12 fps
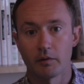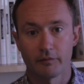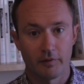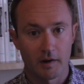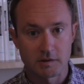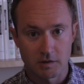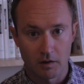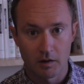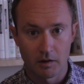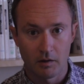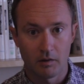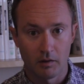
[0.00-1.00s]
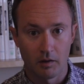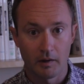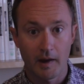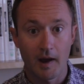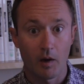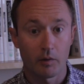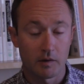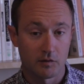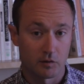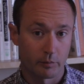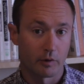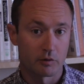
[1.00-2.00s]
or reflect on how
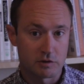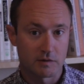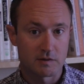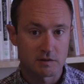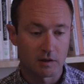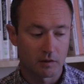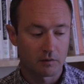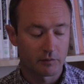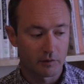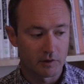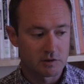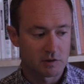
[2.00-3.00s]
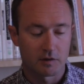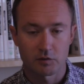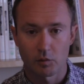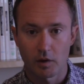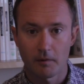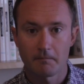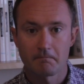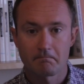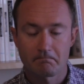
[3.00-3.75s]
he's approaching the study of religion as well.